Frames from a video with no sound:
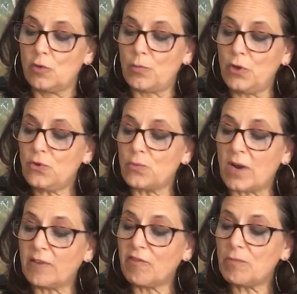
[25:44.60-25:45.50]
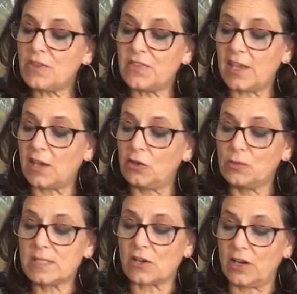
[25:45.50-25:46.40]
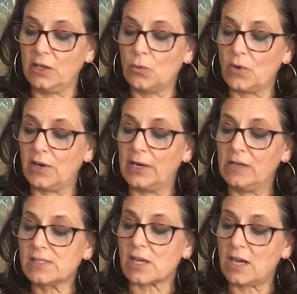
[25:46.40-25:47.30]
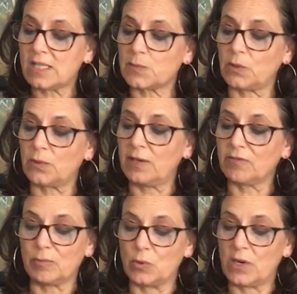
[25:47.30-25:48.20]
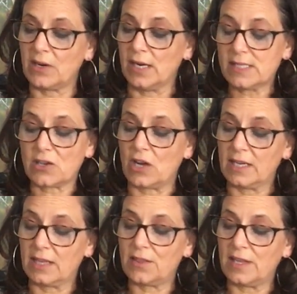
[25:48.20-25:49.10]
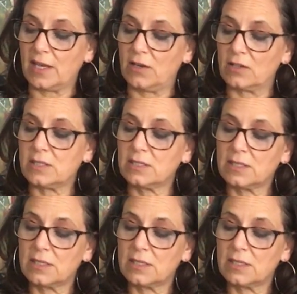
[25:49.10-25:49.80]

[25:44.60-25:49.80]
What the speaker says: Booth ran from the theater, was caught in a warehouse. Oswald ran from a warehouse, caught in a theater.